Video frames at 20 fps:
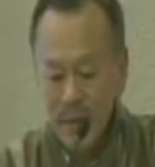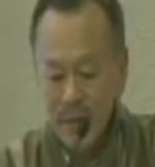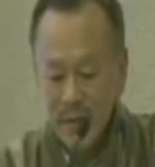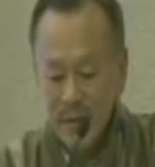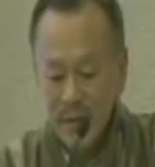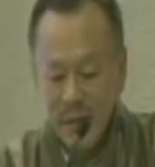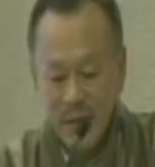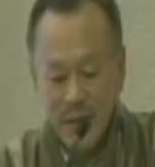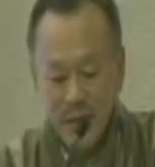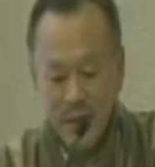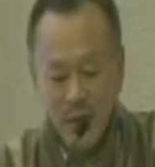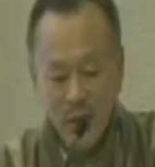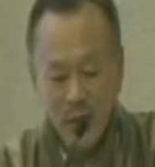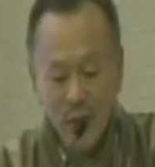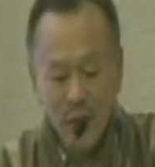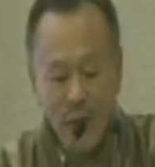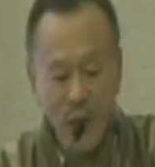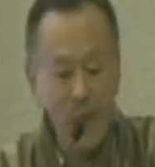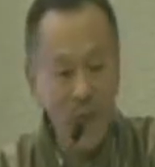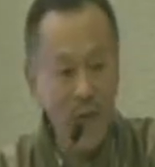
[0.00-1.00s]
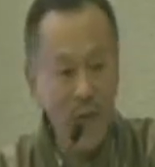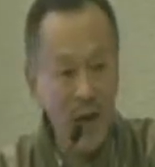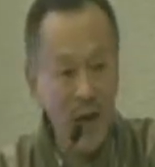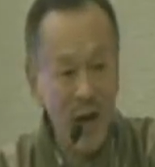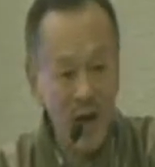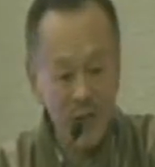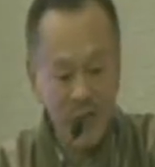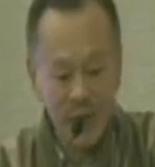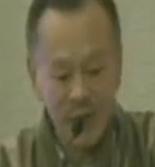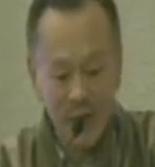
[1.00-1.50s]
Such a new form of
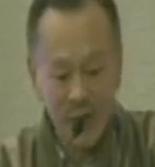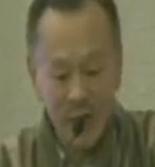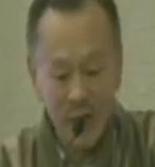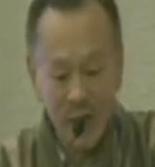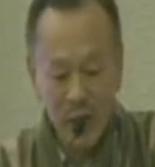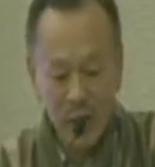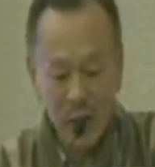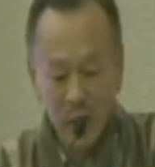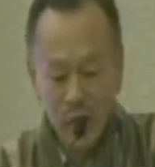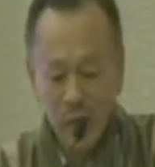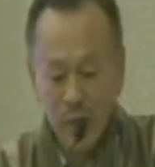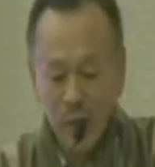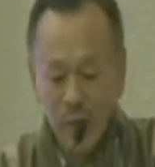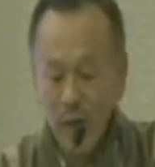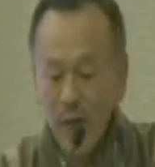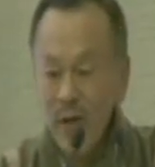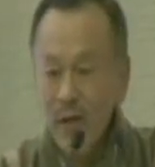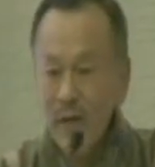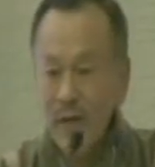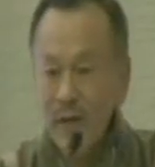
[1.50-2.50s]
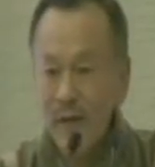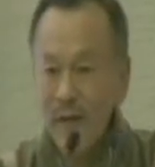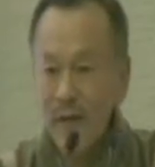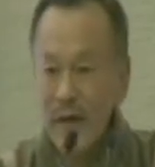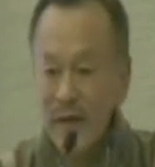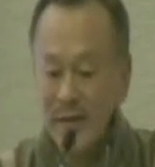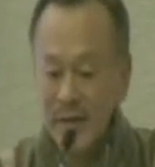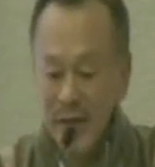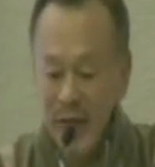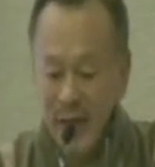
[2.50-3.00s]
accounting should fully
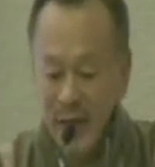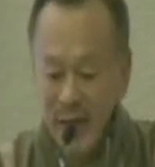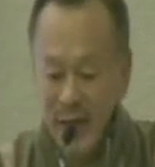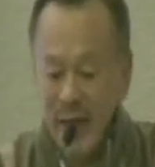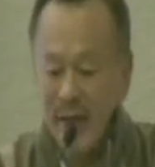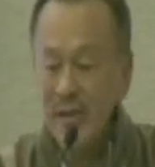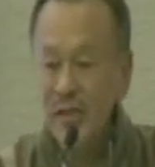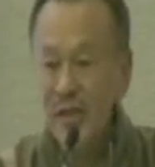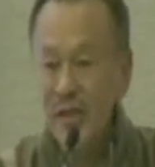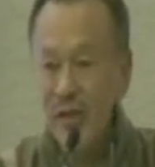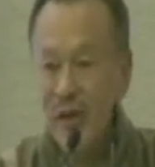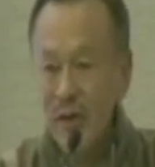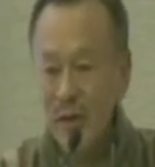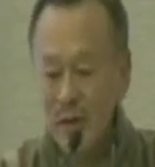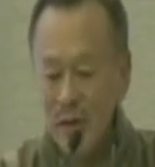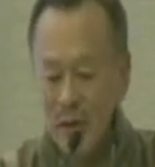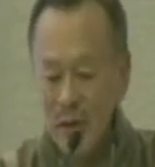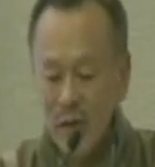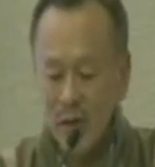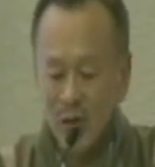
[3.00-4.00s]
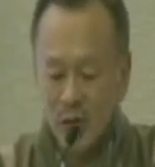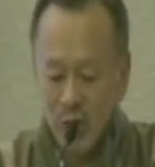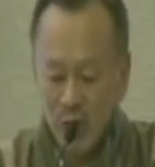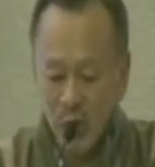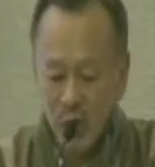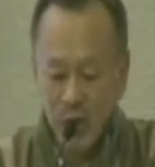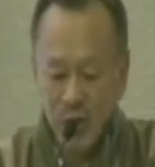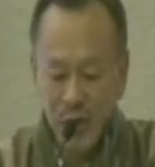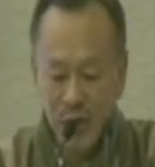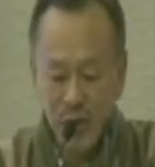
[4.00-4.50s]
reflect cultural,
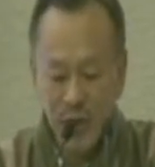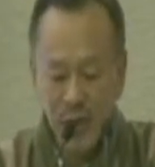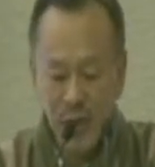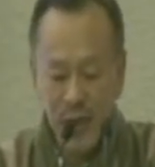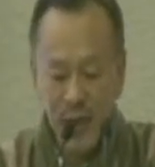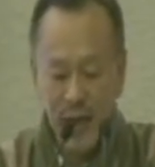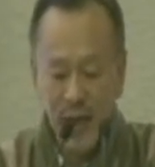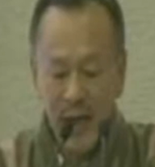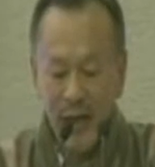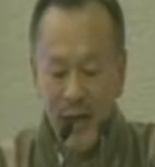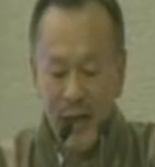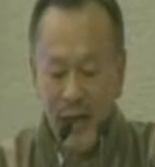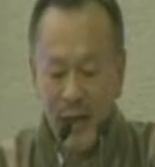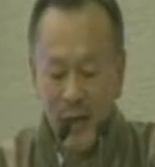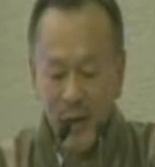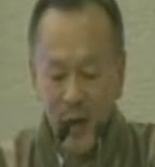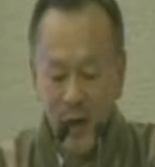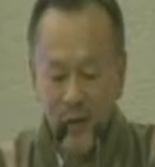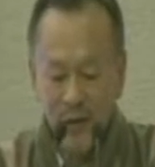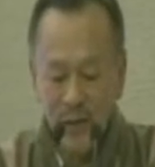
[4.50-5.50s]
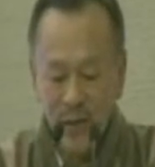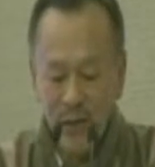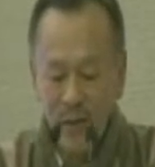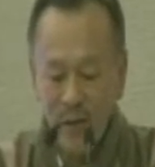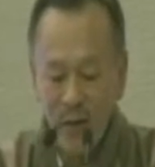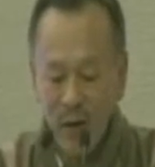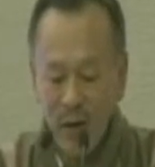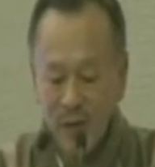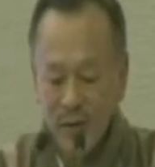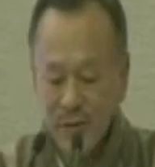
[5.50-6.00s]
social, and ecological
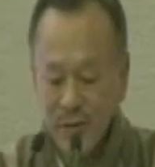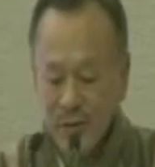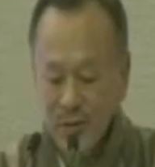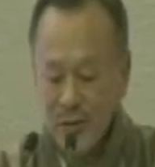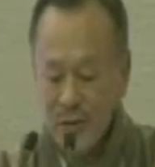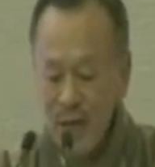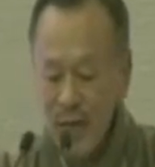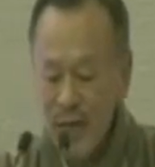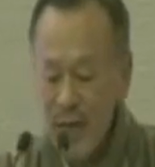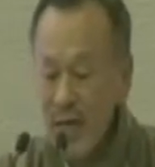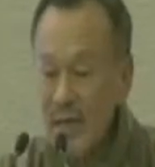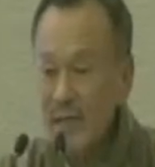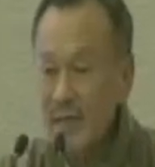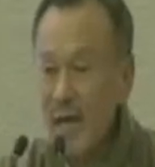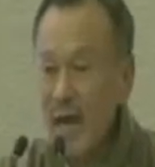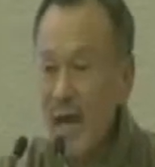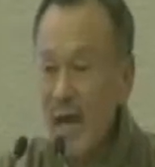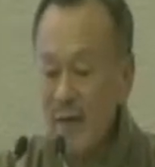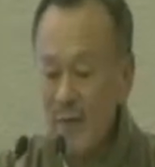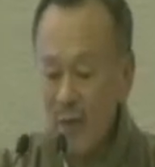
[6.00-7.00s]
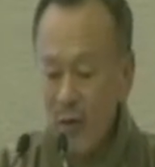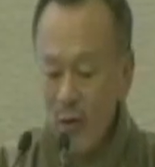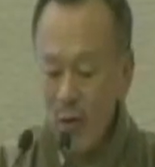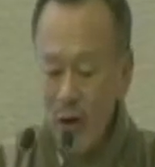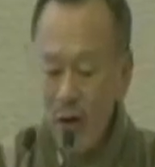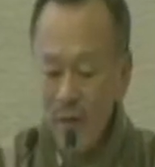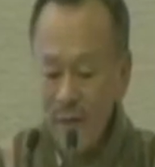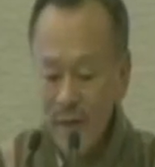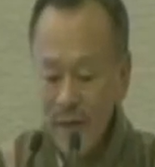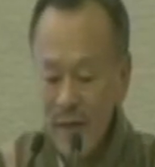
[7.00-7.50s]
costs, as I have
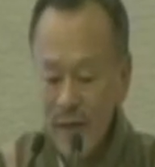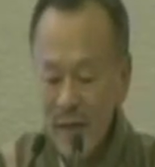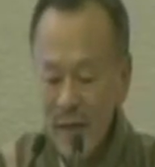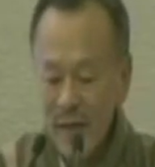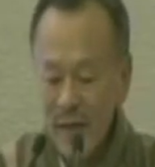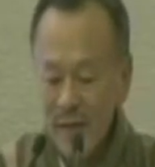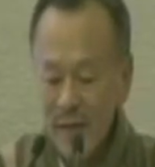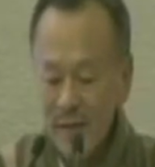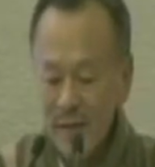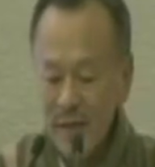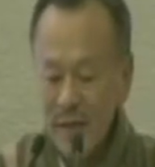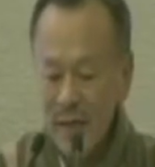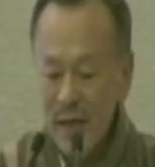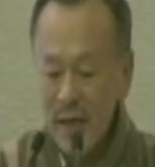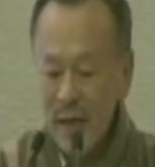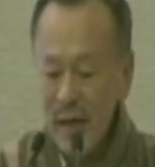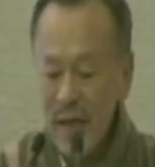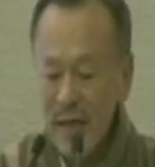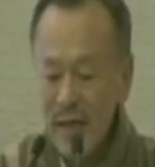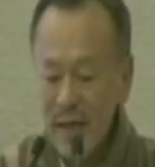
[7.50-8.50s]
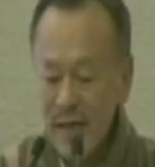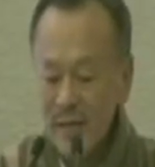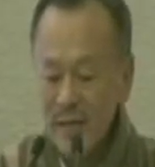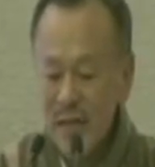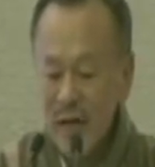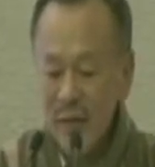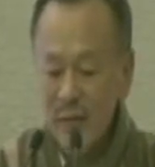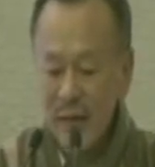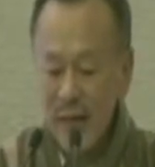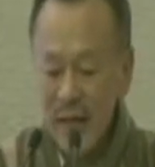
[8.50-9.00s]
often urged and
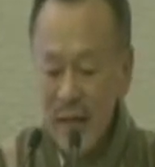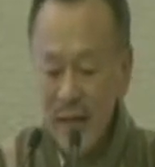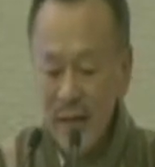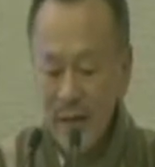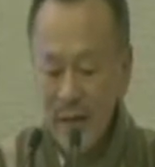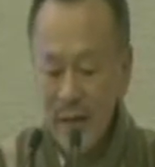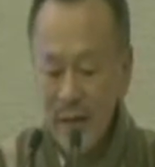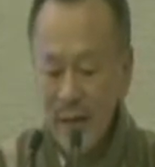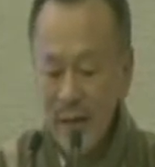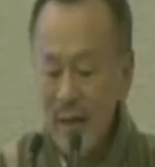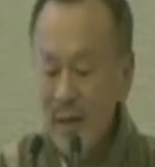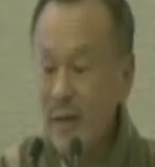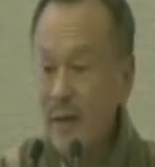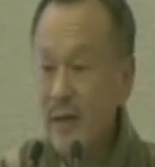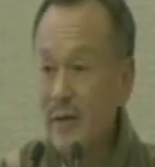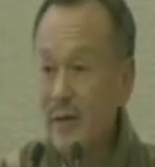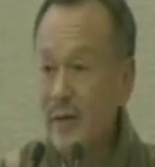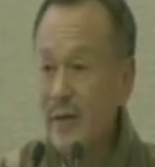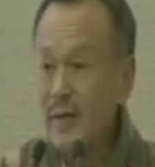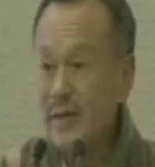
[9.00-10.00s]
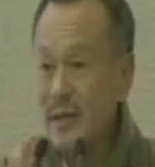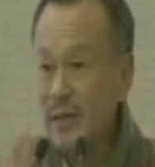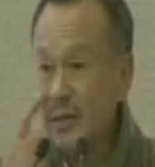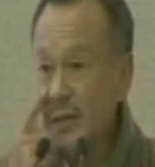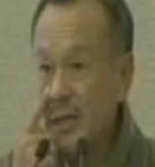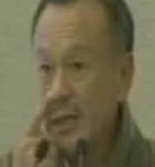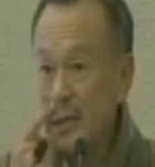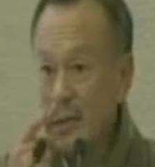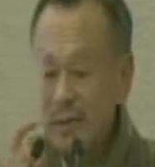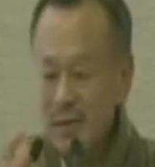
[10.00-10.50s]
as outlined in the
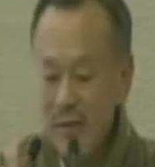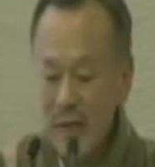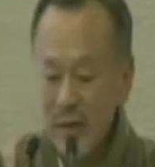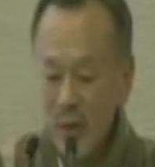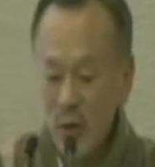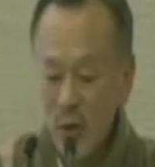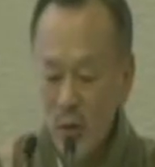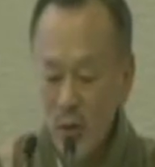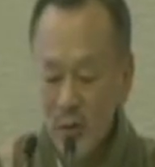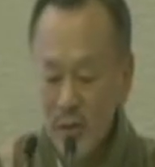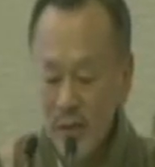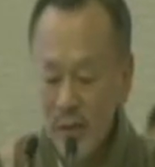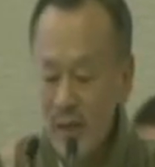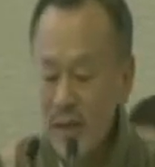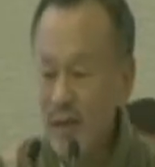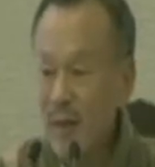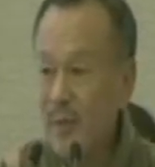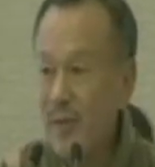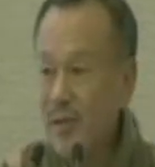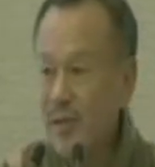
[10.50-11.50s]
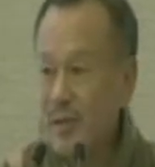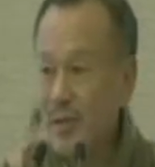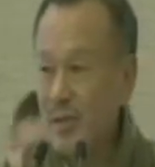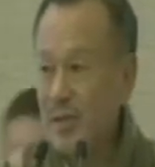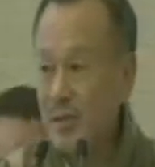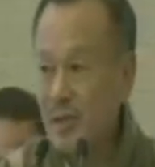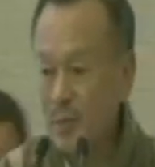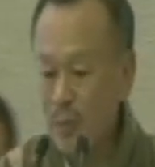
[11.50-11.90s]
recent Sarkozy Commission's